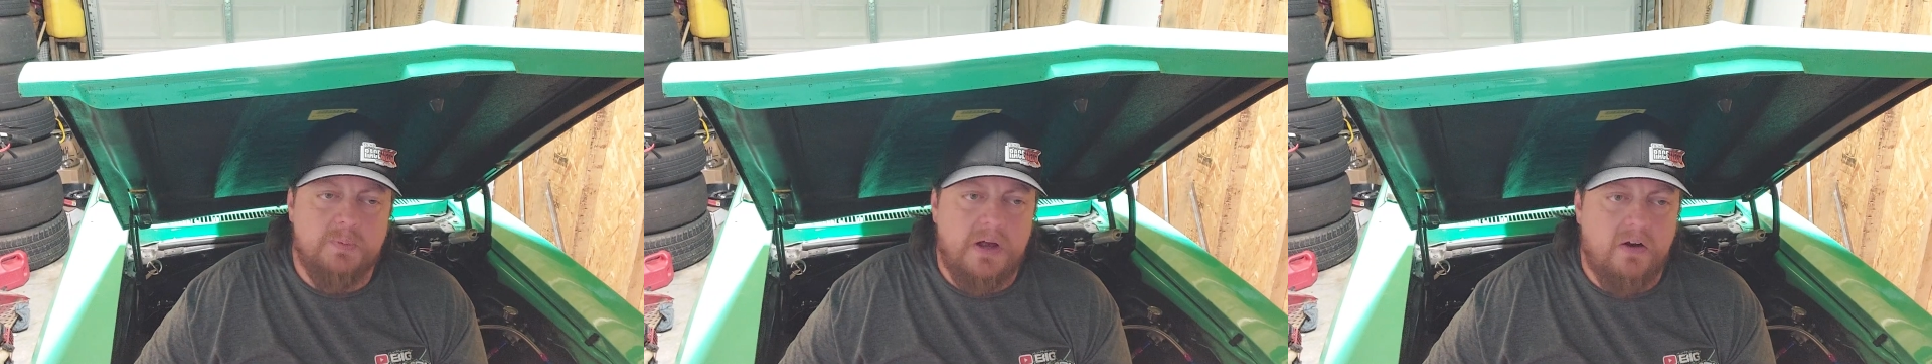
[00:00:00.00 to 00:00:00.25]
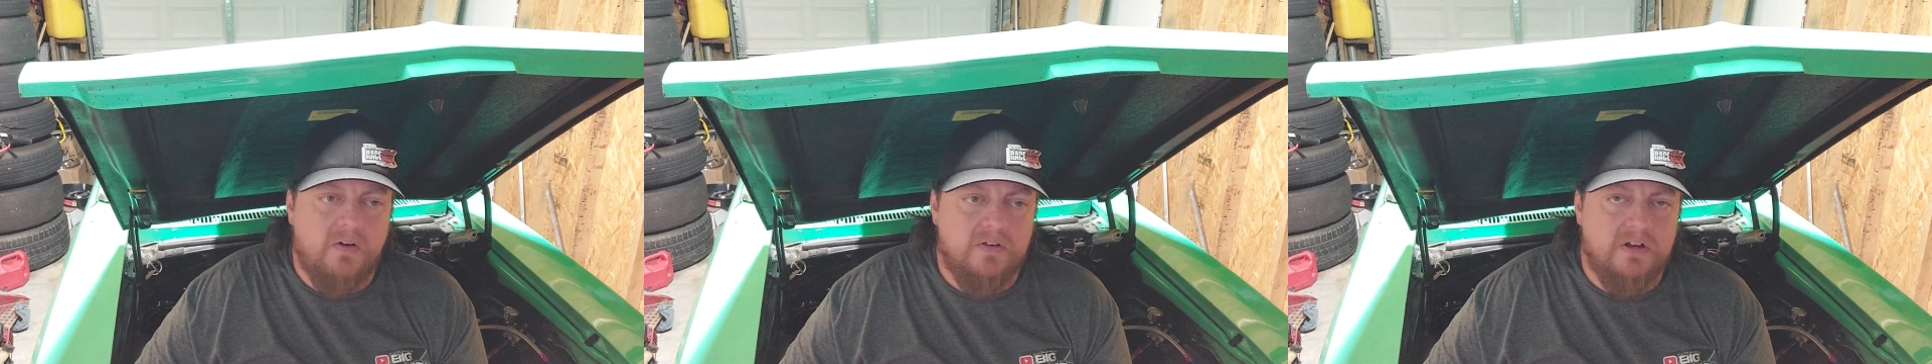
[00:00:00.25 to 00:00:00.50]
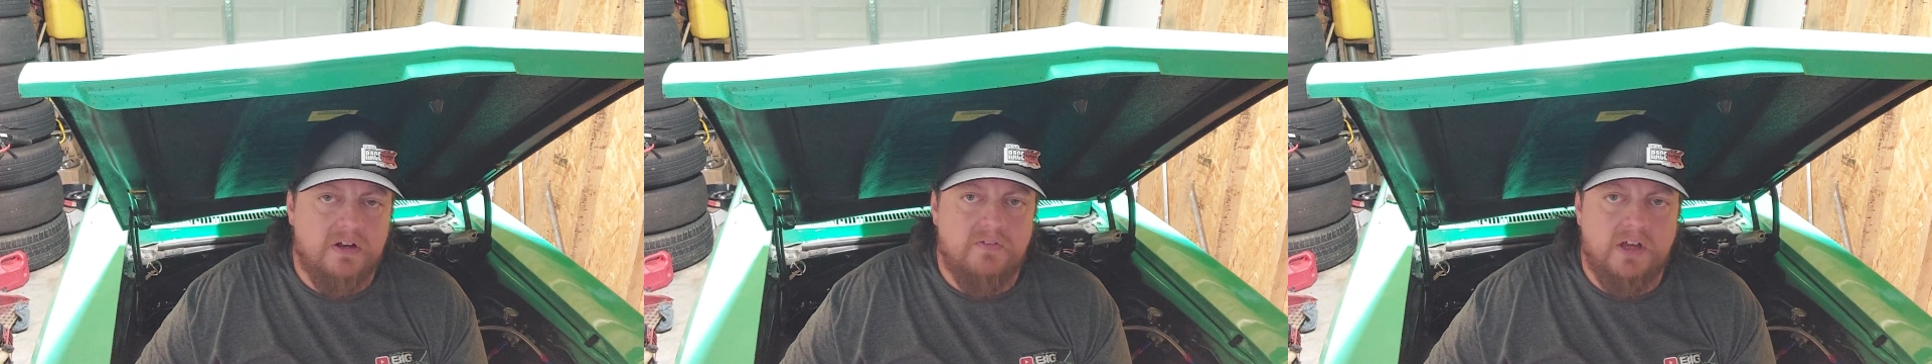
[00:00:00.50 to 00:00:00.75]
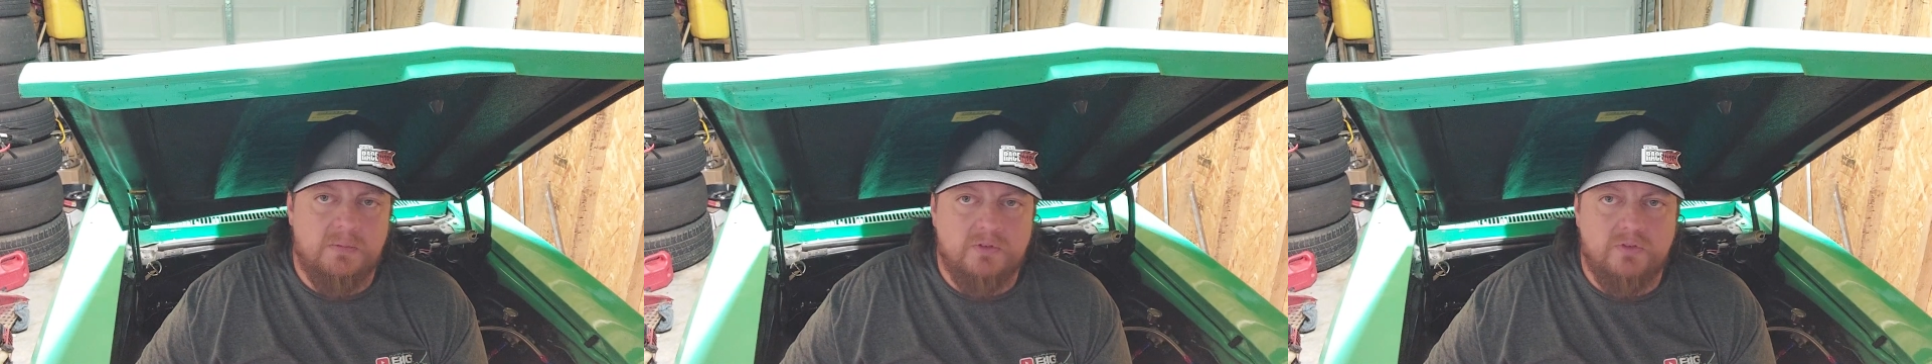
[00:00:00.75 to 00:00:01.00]
power than I've
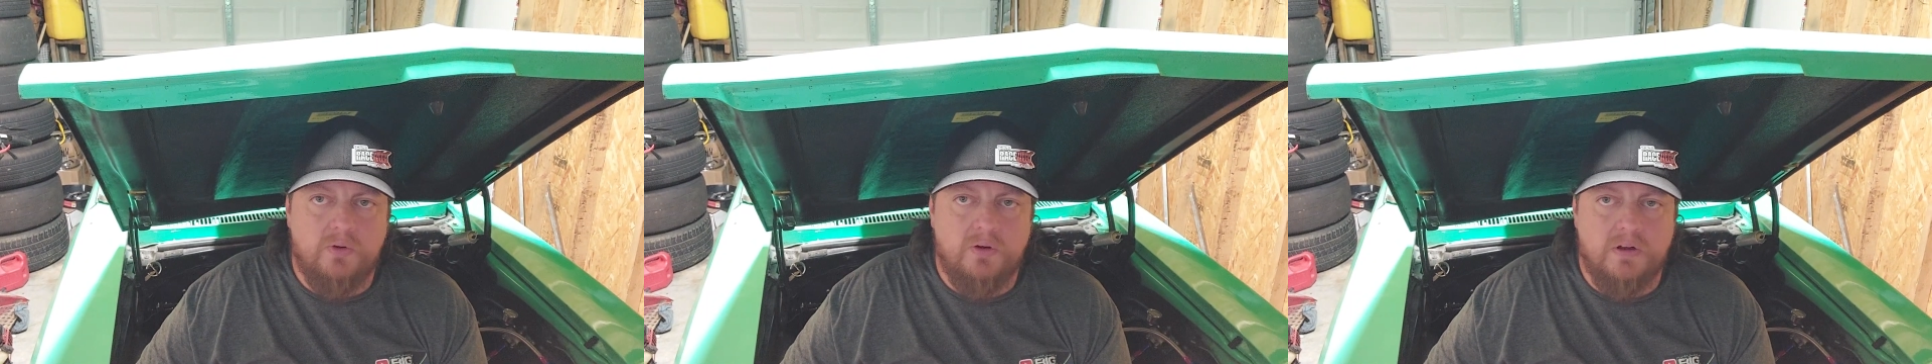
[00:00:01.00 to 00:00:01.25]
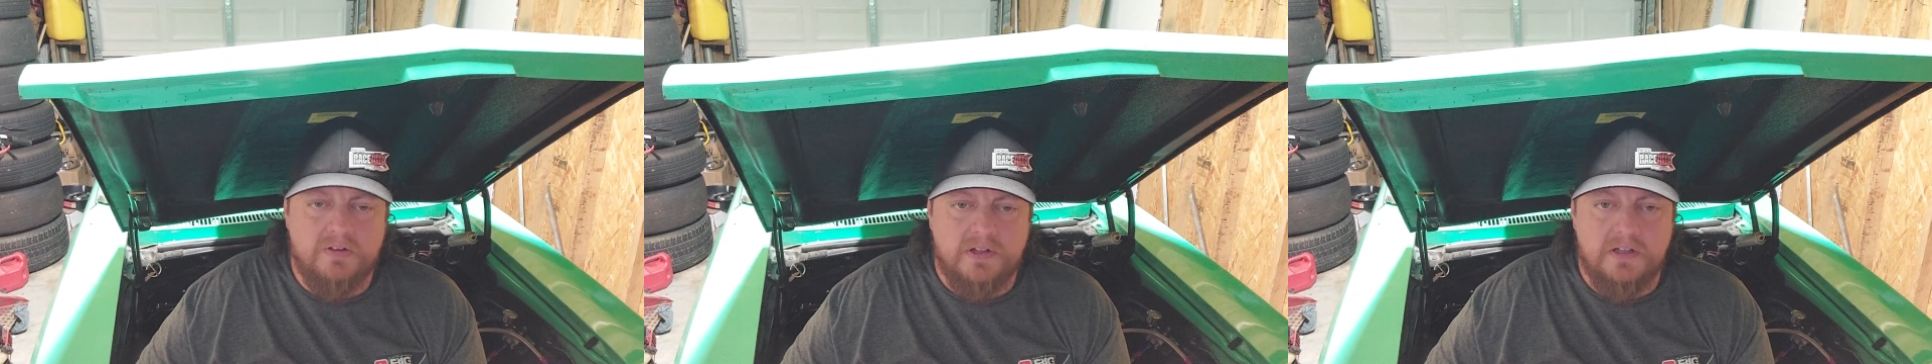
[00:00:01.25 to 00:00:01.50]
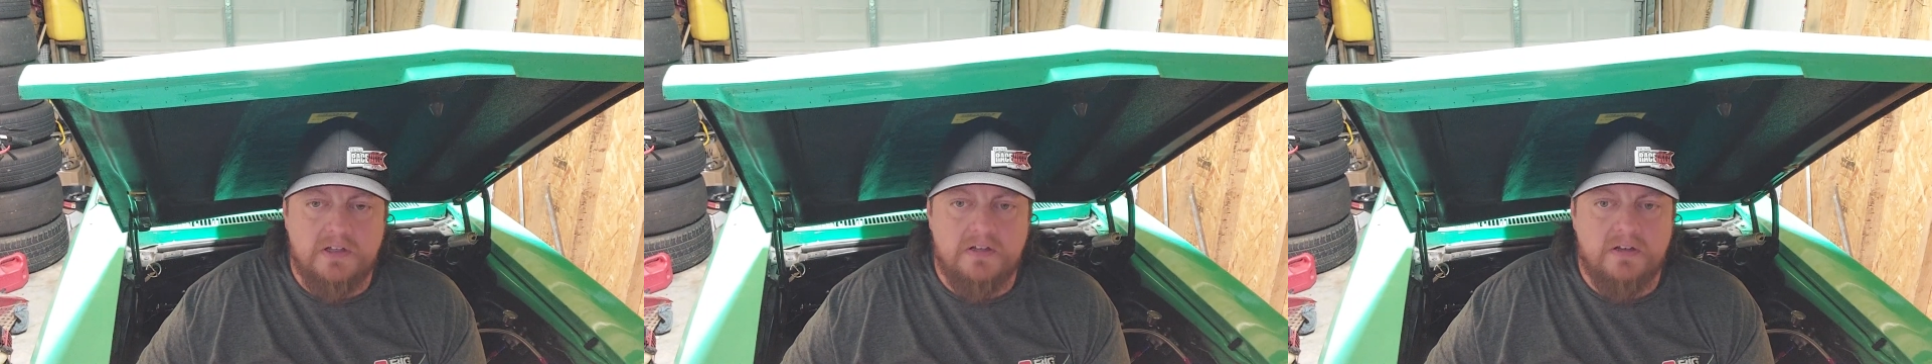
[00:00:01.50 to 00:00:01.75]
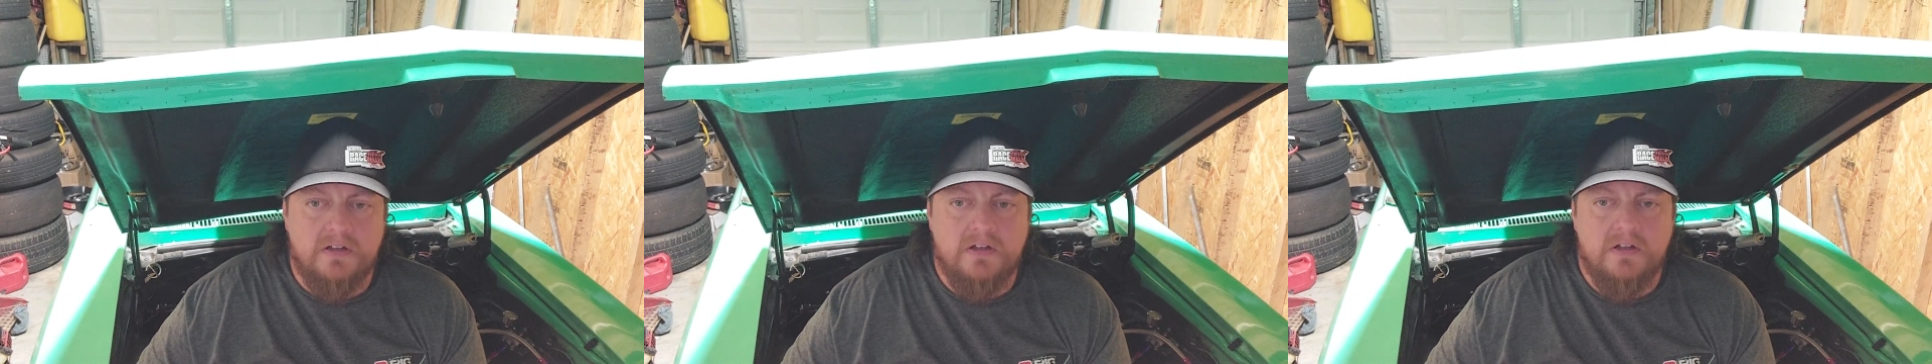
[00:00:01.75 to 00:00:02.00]
had before on the hit